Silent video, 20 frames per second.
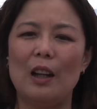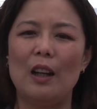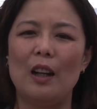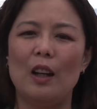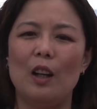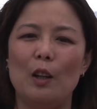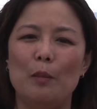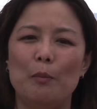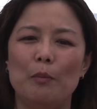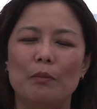
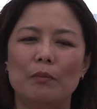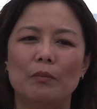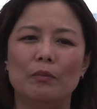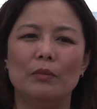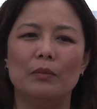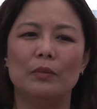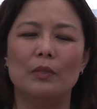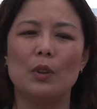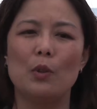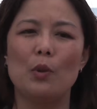I'm
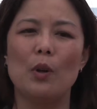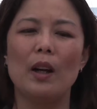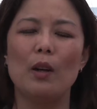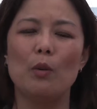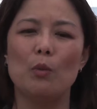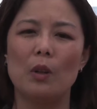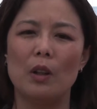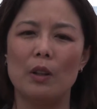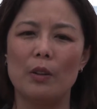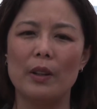
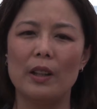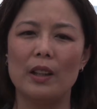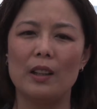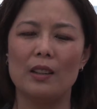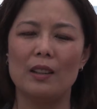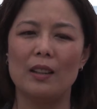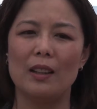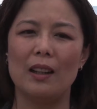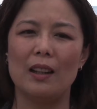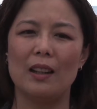quite
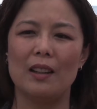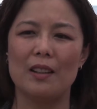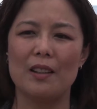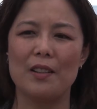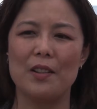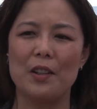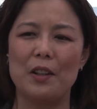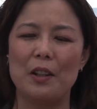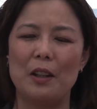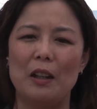worried
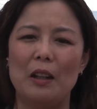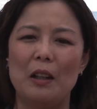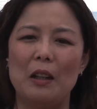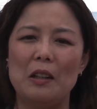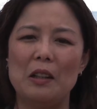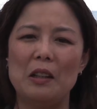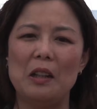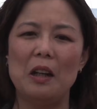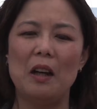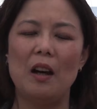that
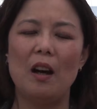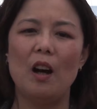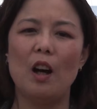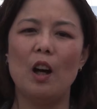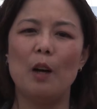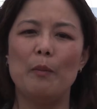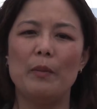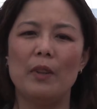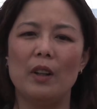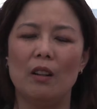
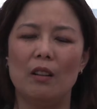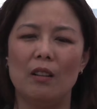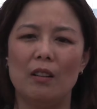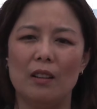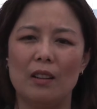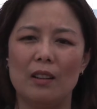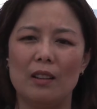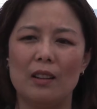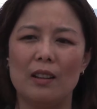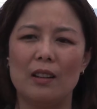I'm not
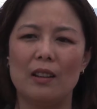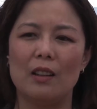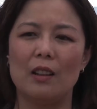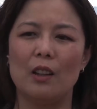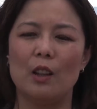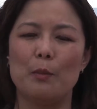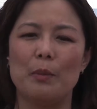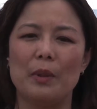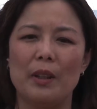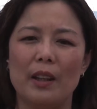
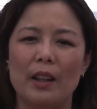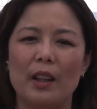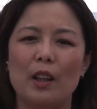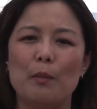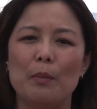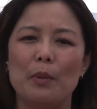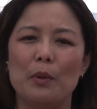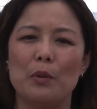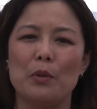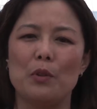gonna be
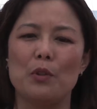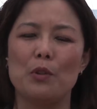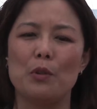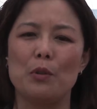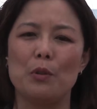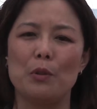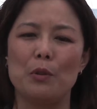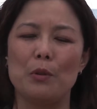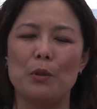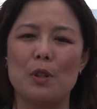able
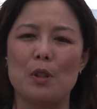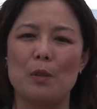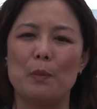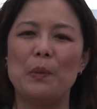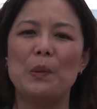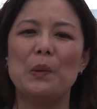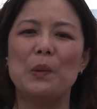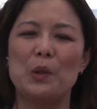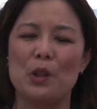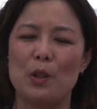to
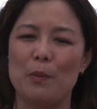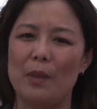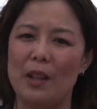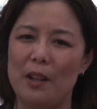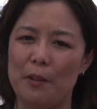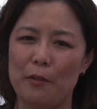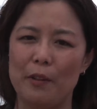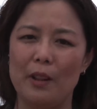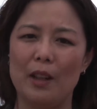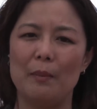support
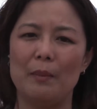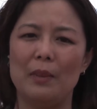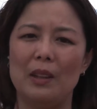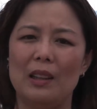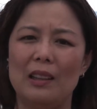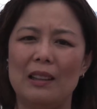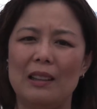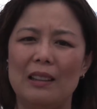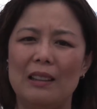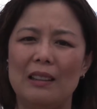my
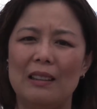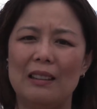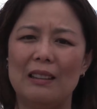family,